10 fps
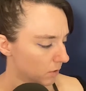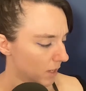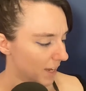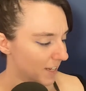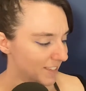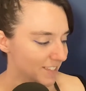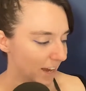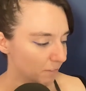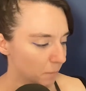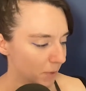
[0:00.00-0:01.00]
It says
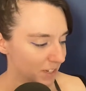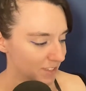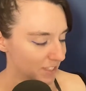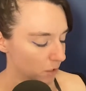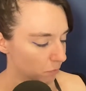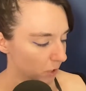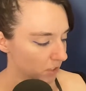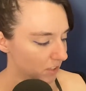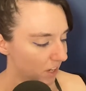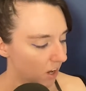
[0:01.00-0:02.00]
everybody's
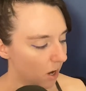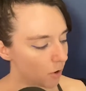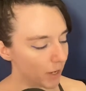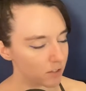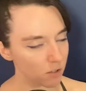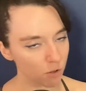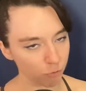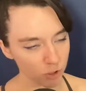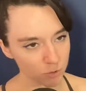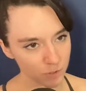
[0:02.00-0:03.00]
different. Okay, so the
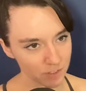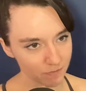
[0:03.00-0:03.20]
first one